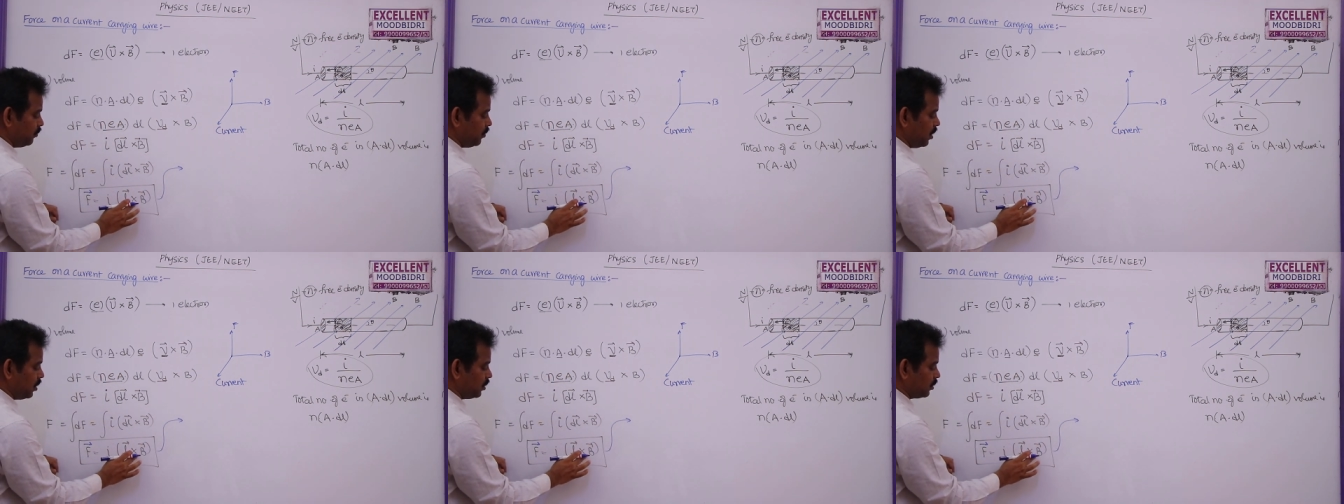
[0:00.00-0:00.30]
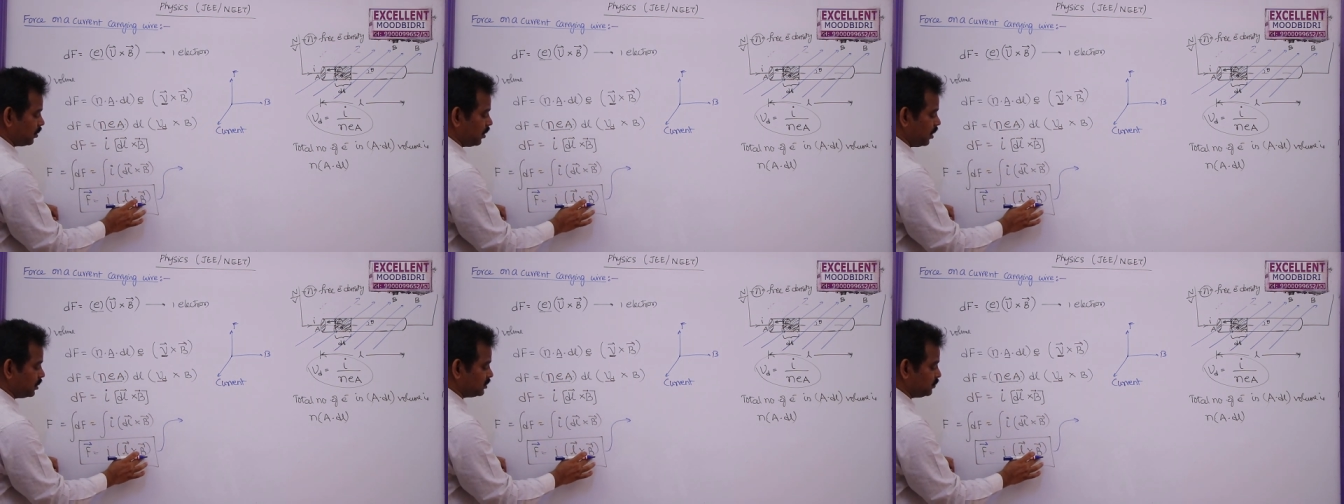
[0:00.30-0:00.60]

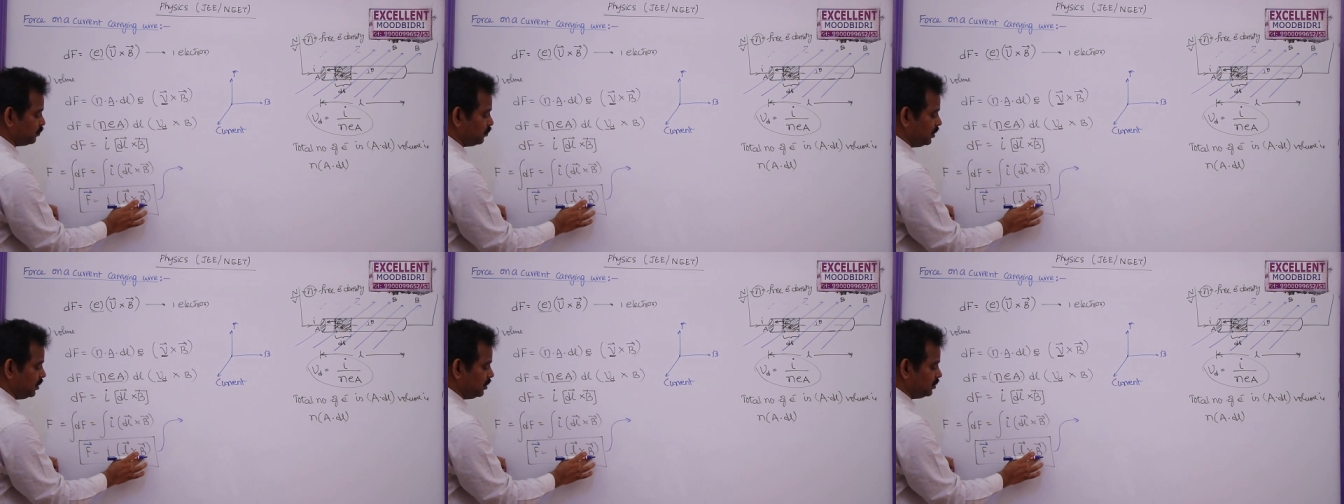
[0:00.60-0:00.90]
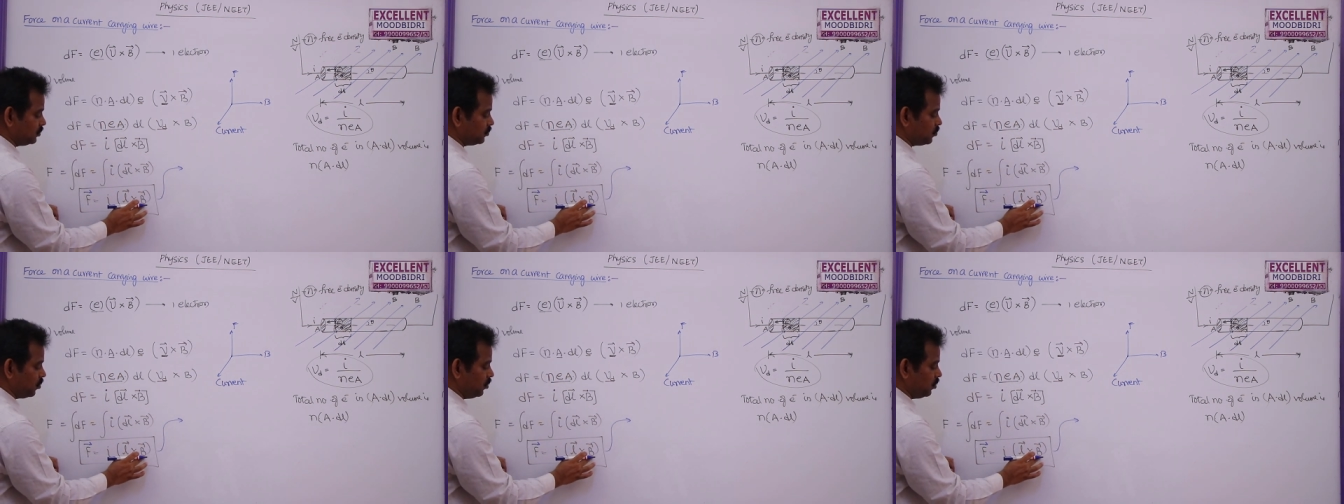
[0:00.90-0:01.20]
bar cross B
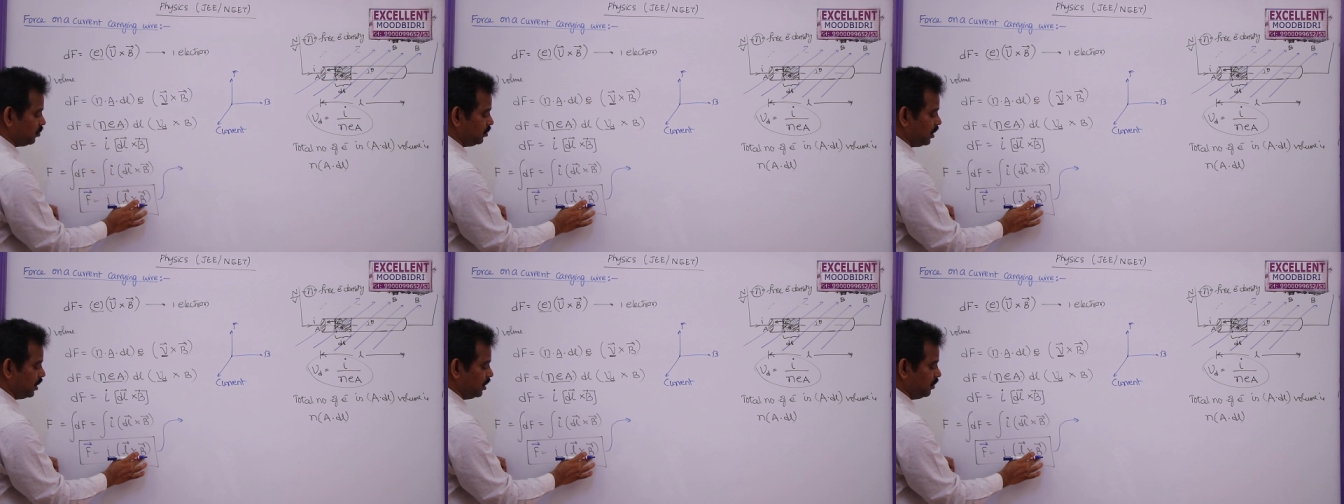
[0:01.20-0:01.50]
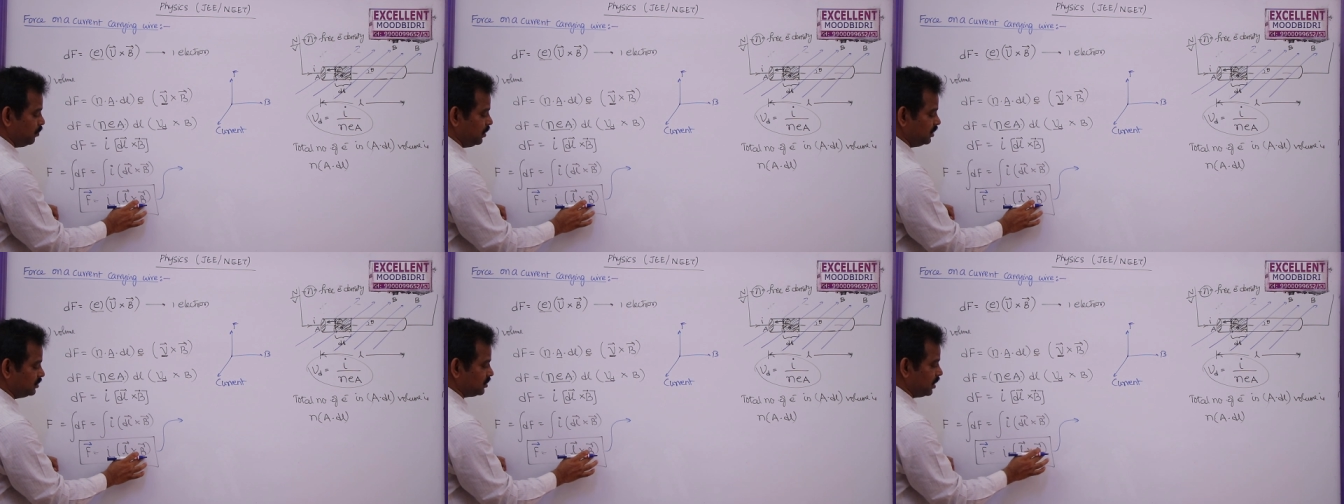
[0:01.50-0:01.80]
is equal to
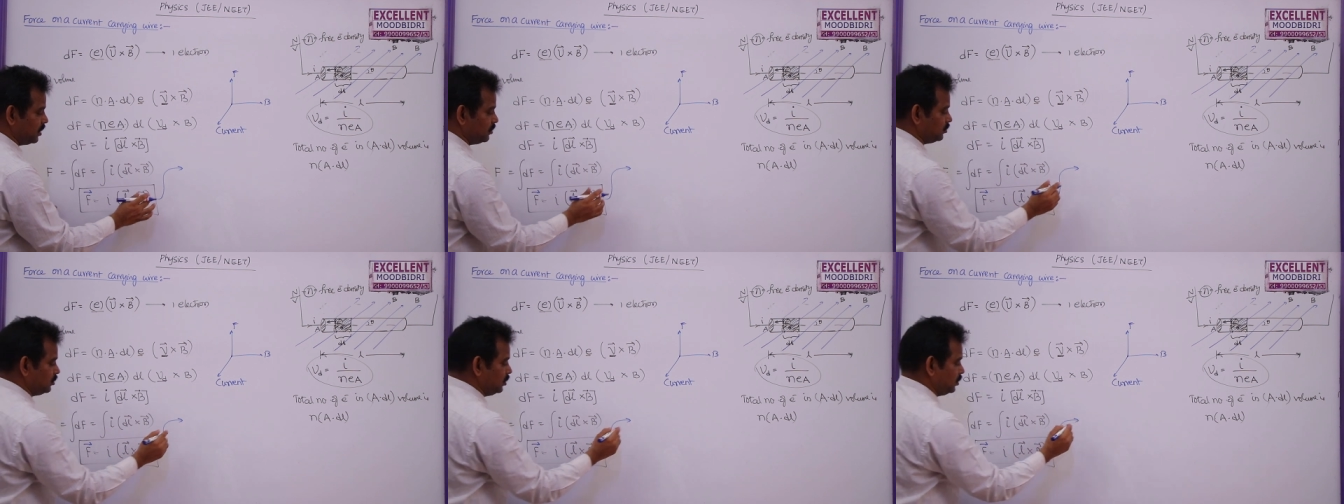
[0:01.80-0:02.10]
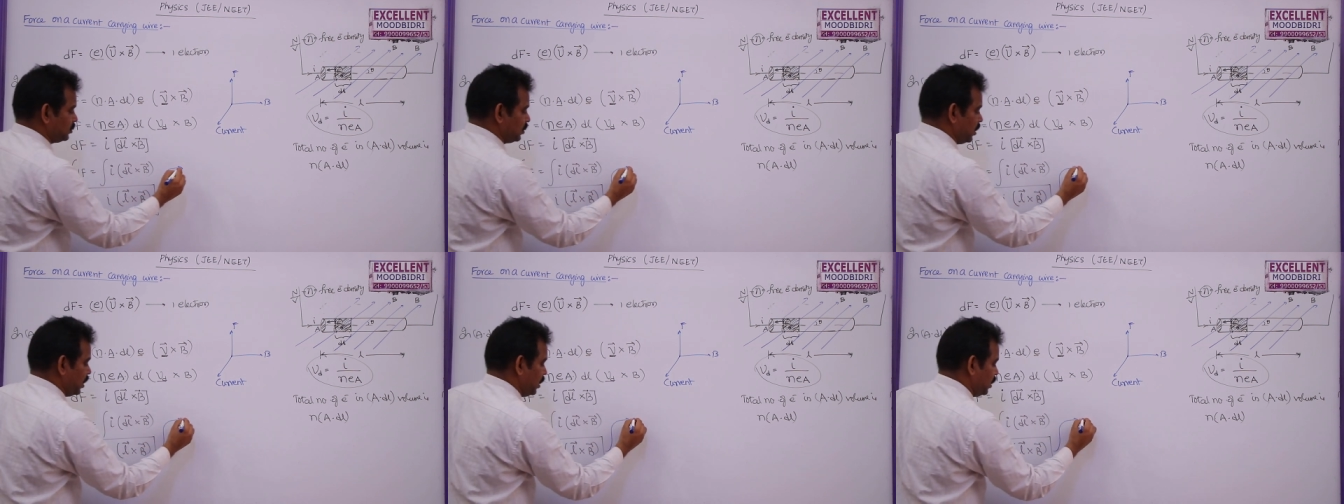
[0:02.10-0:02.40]
LB sine
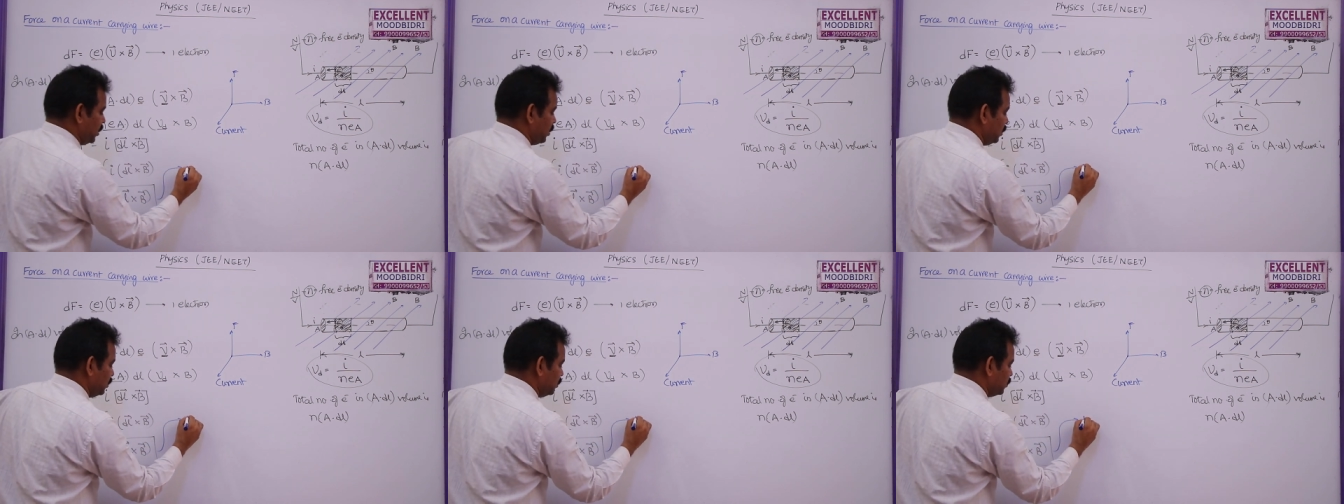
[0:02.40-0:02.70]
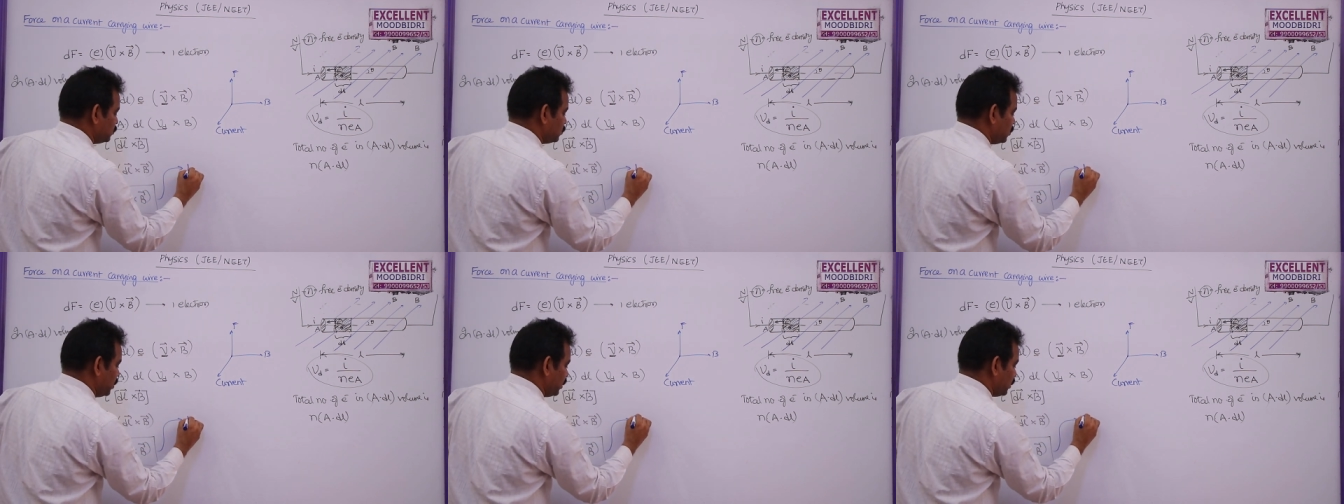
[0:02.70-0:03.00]
theta.
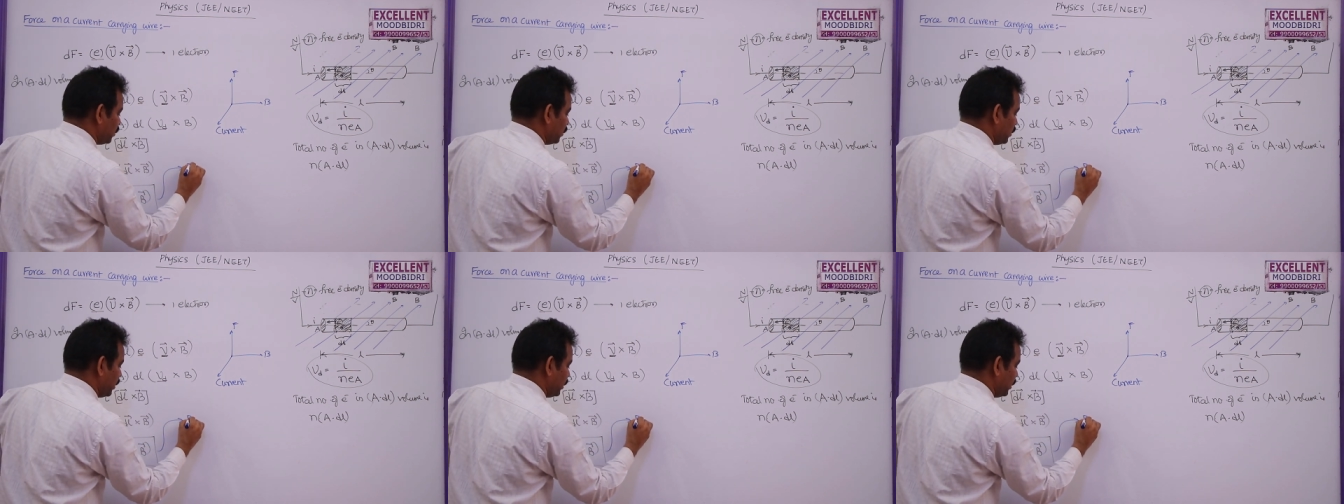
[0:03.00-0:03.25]
So I can